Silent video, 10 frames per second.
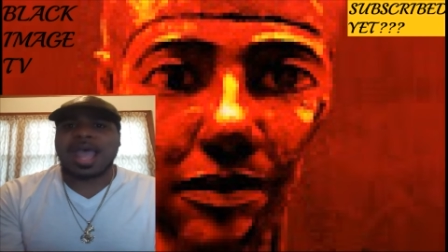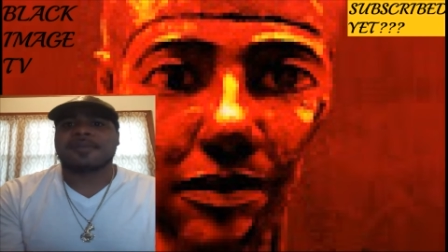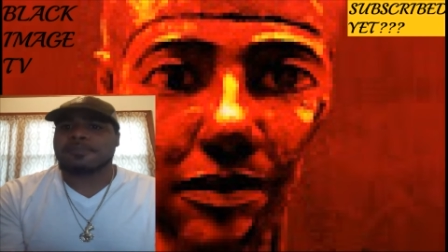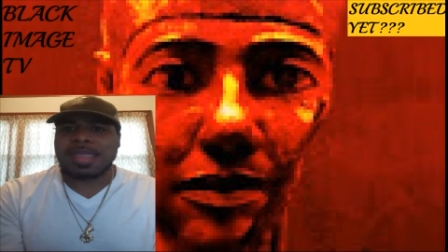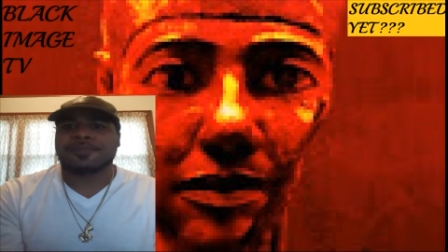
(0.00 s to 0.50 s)

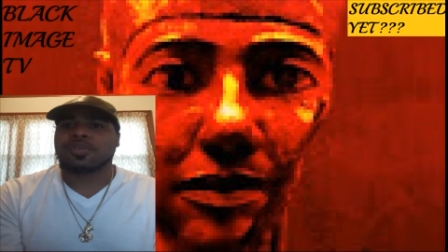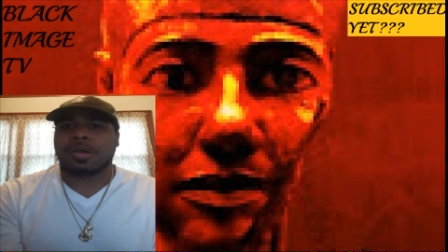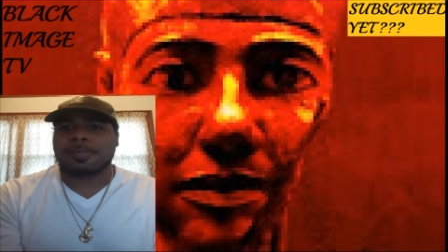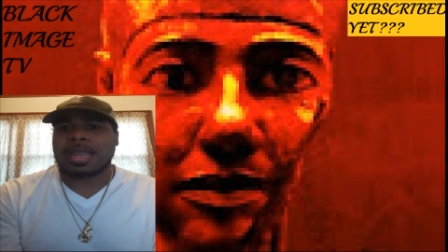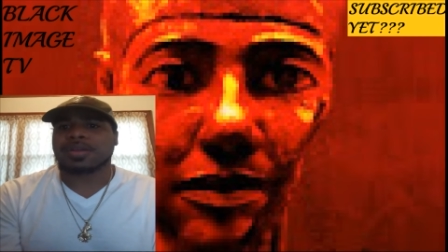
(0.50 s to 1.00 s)
meant for
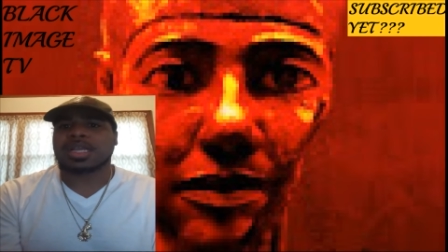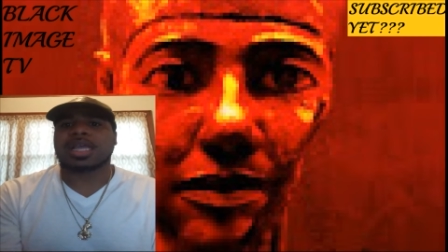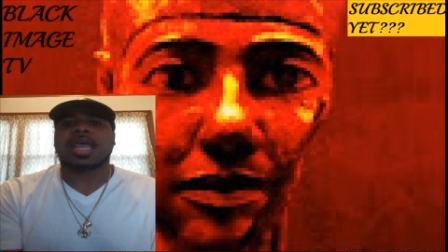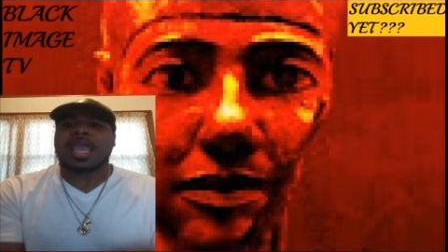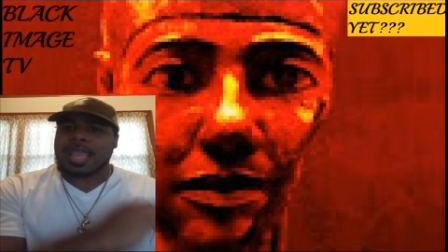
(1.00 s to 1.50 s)
America.
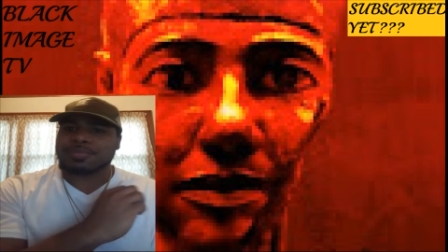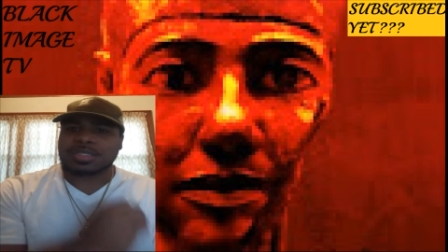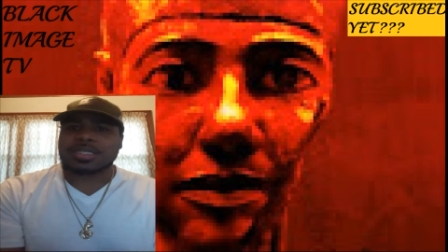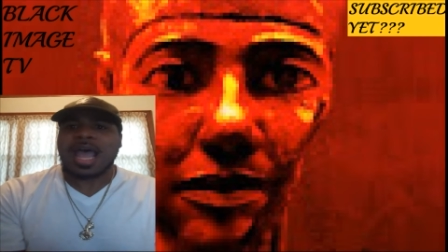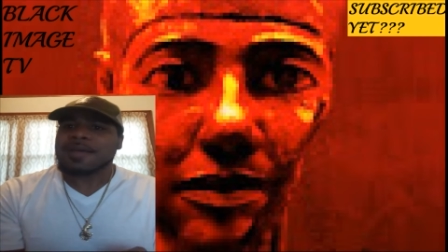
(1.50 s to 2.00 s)
It
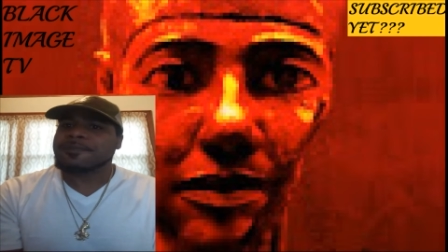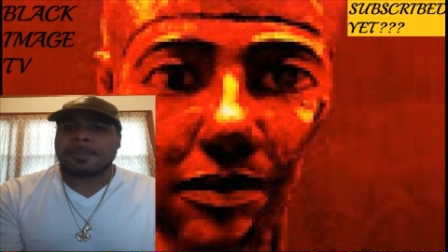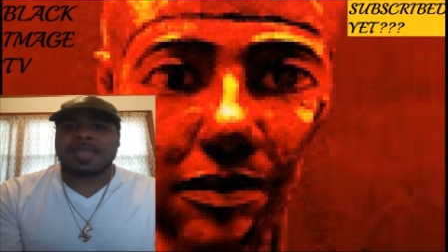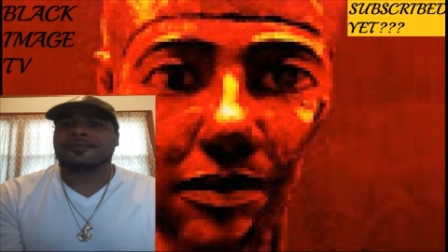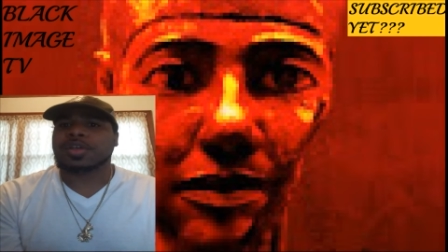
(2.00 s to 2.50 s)
was not
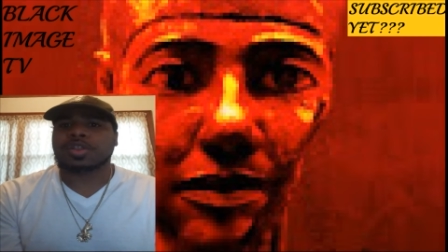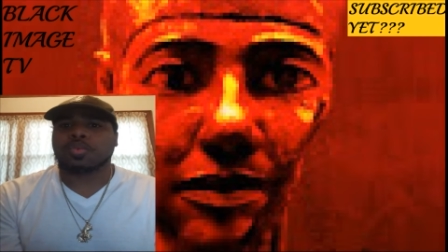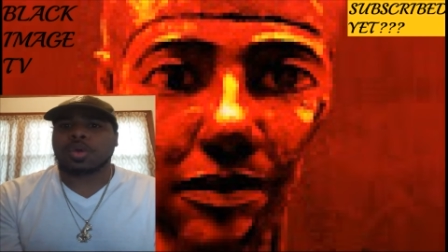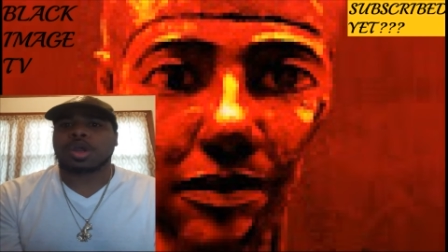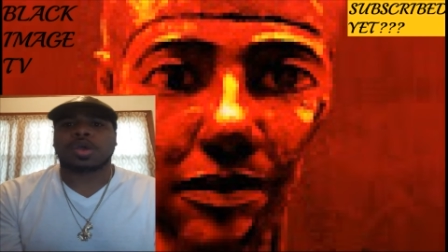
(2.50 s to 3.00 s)
meant for the
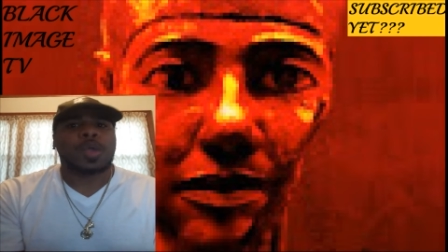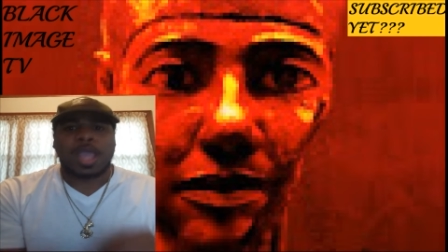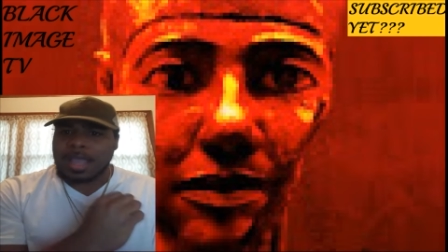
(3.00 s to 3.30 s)
world.